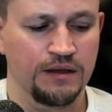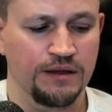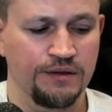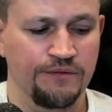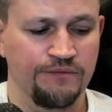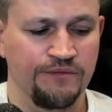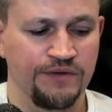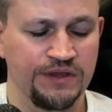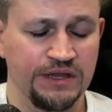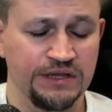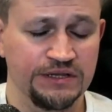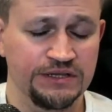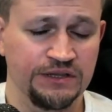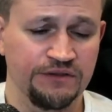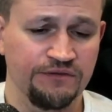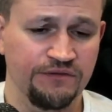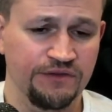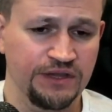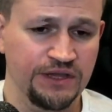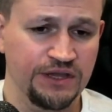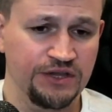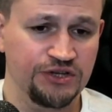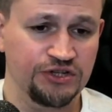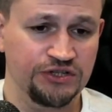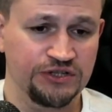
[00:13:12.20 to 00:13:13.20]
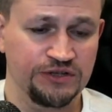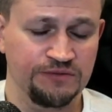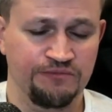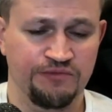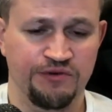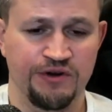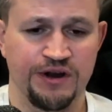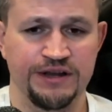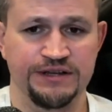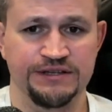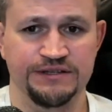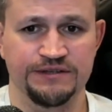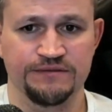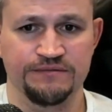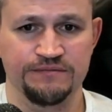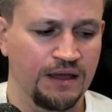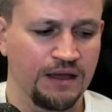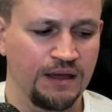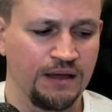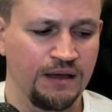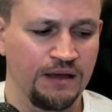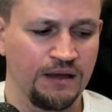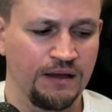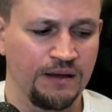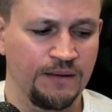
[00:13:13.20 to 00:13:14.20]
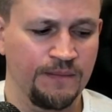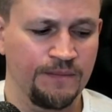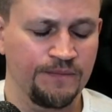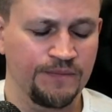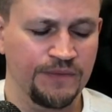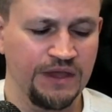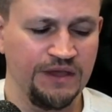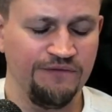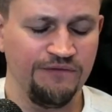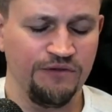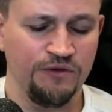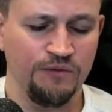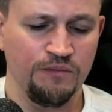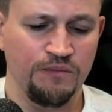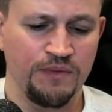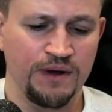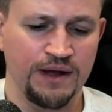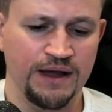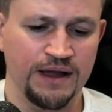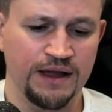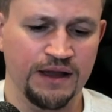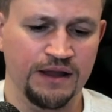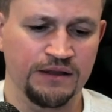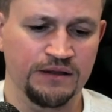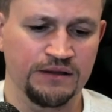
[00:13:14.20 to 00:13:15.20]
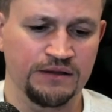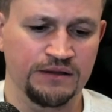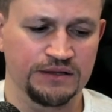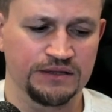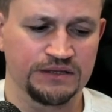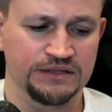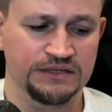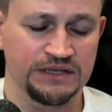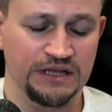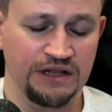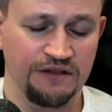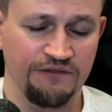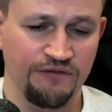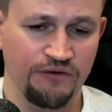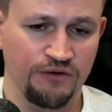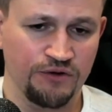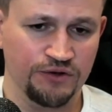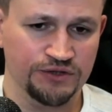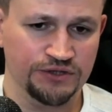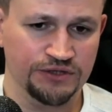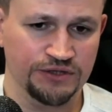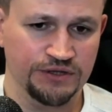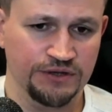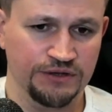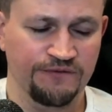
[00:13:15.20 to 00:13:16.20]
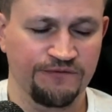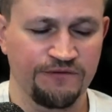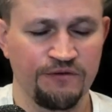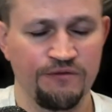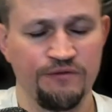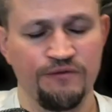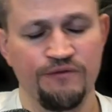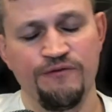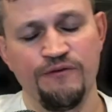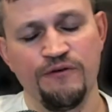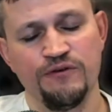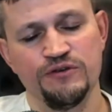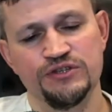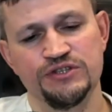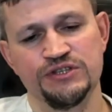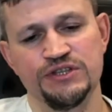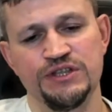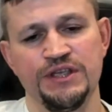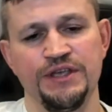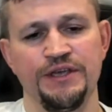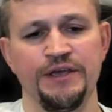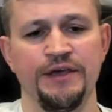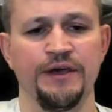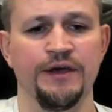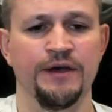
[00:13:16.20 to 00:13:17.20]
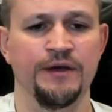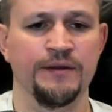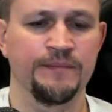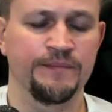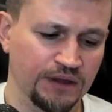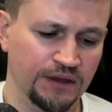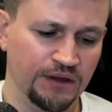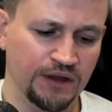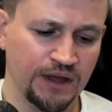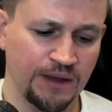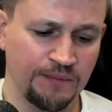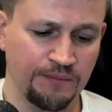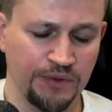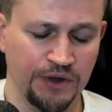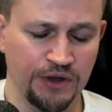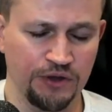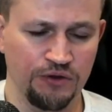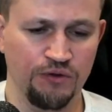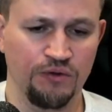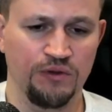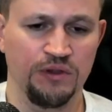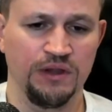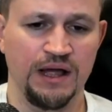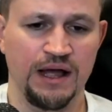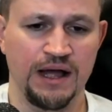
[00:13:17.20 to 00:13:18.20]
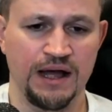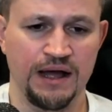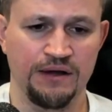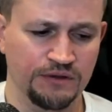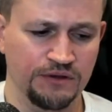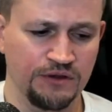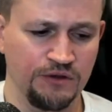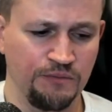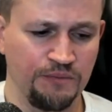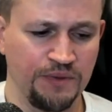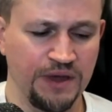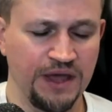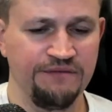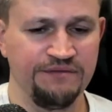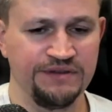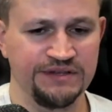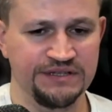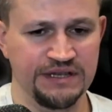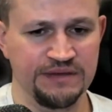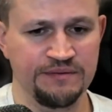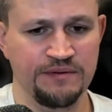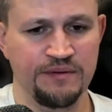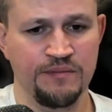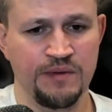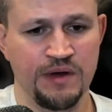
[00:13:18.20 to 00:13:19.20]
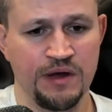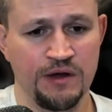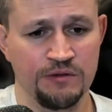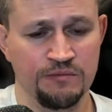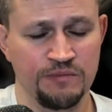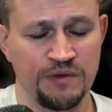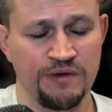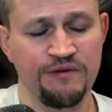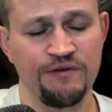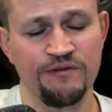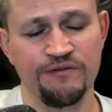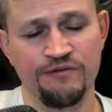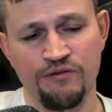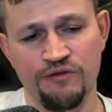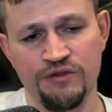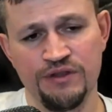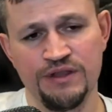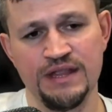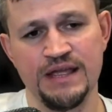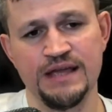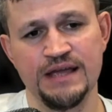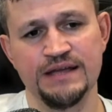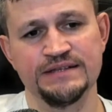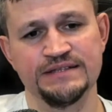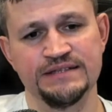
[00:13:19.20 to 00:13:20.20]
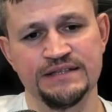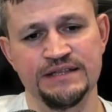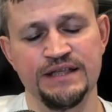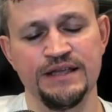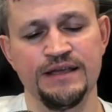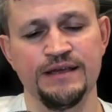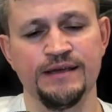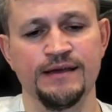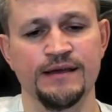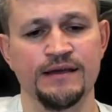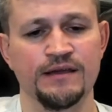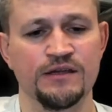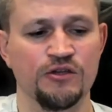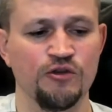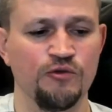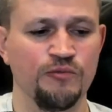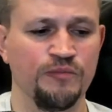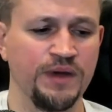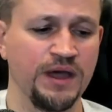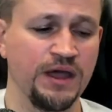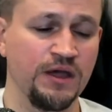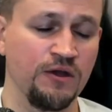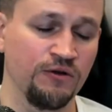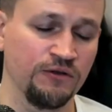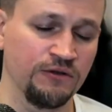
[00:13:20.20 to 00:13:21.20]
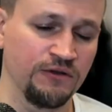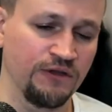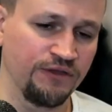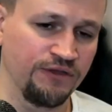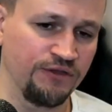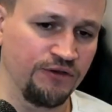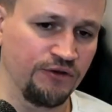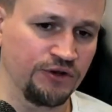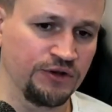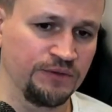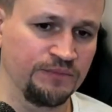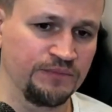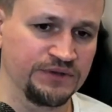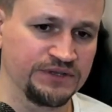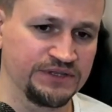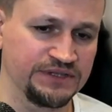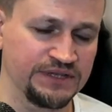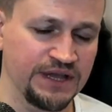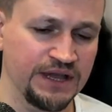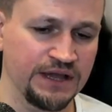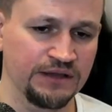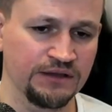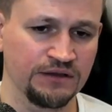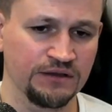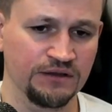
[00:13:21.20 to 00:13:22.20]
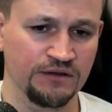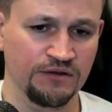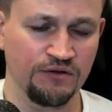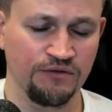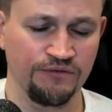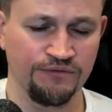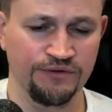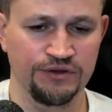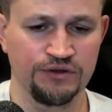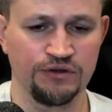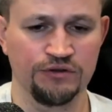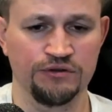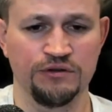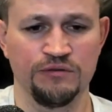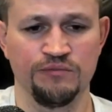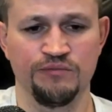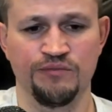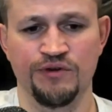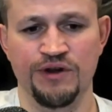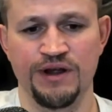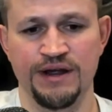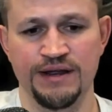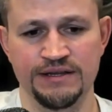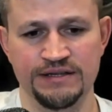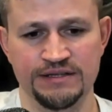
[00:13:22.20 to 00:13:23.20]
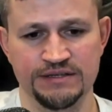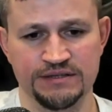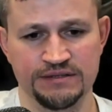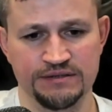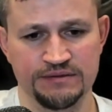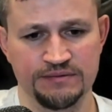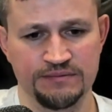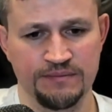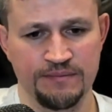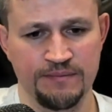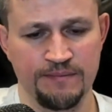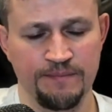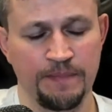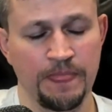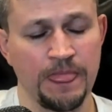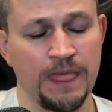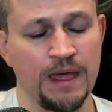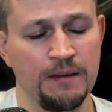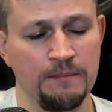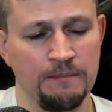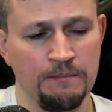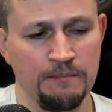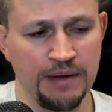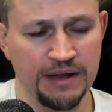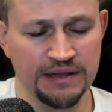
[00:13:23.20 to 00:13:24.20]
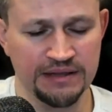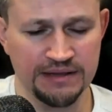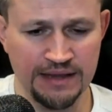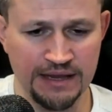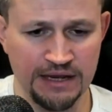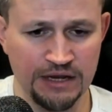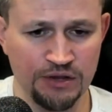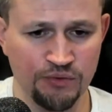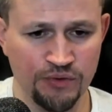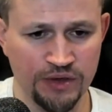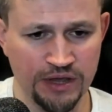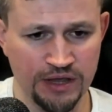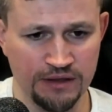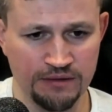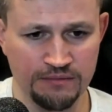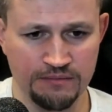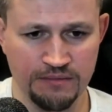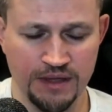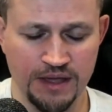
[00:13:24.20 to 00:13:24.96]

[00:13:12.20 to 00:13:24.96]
The disadvantage is the price. Um, if you're buying self-hosted, for the first year, compared to cloud, you pay the same amount, but for next year, you pay only thirty percent of the total price. But anyway,